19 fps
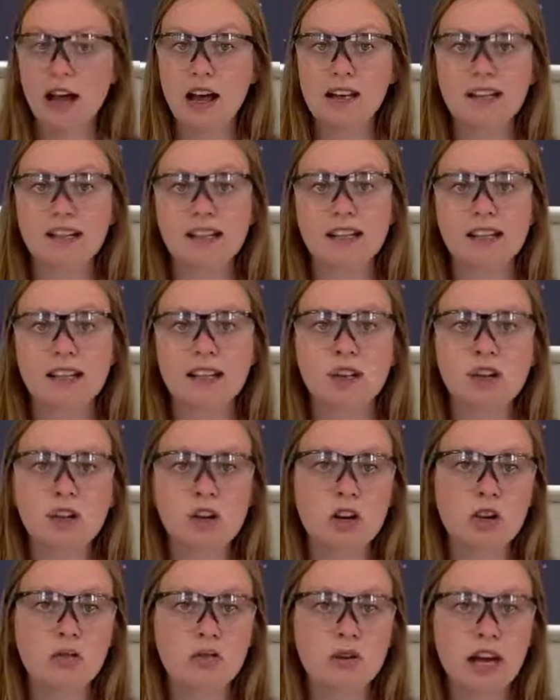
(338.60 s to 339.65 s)
a
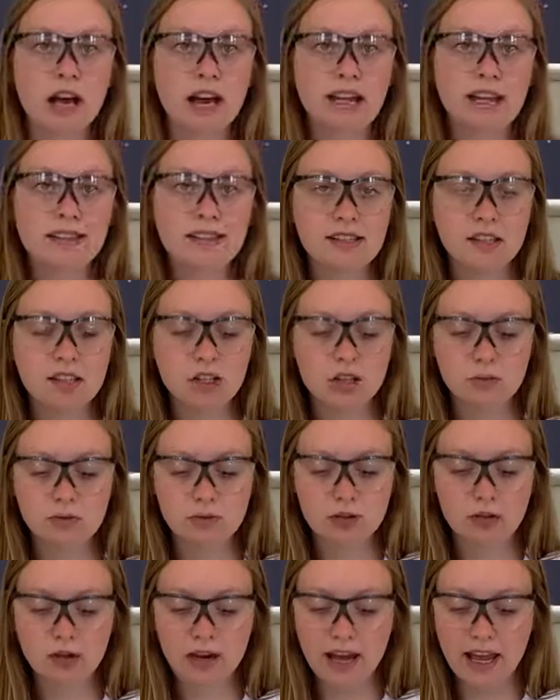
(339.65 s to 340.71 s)
silicone ice cube
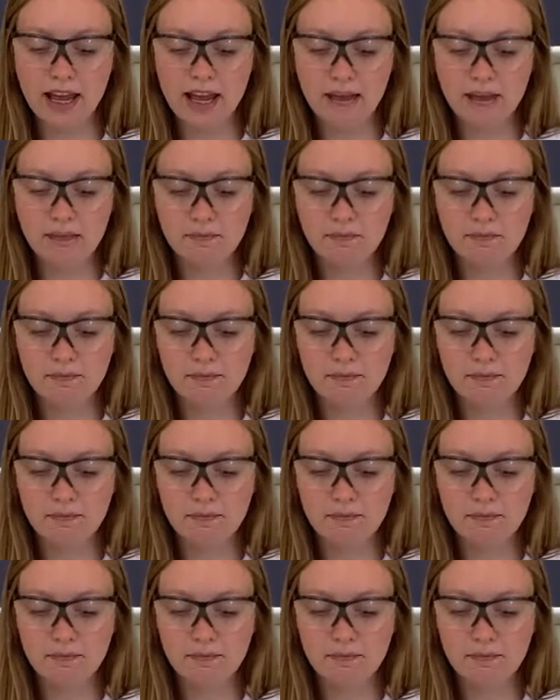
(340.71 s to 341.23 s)
tray,